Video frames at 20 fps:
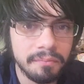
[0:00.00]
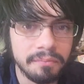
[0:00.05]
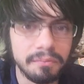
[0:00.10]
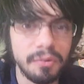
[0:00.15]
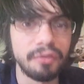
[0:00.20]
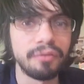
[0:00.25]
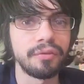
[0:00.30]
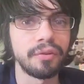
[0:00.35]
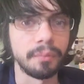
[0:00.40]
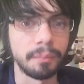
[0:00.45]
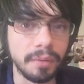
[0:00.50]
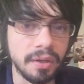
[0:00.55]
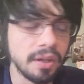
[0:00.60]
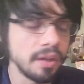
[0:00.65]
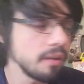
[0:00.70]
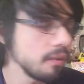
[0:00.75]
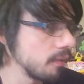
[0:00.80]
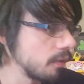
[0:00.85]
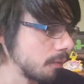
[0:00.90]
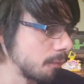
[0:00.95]
But for
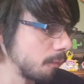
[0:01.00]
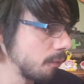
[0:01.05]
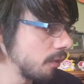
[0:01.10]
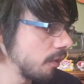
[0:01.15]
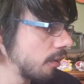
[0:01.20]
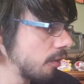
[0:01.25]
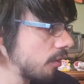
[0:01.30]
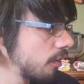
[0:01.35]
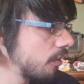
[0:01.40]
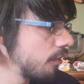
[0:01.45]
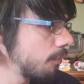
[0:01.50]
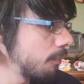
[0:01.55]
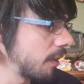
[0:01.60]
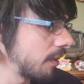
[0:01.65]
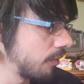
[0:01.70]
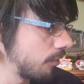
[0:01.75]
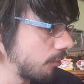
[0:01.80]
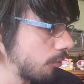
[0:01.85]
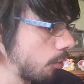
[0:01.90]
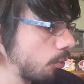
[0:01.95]
me, it really hurts my
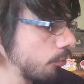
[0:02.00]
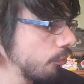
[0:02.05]
soul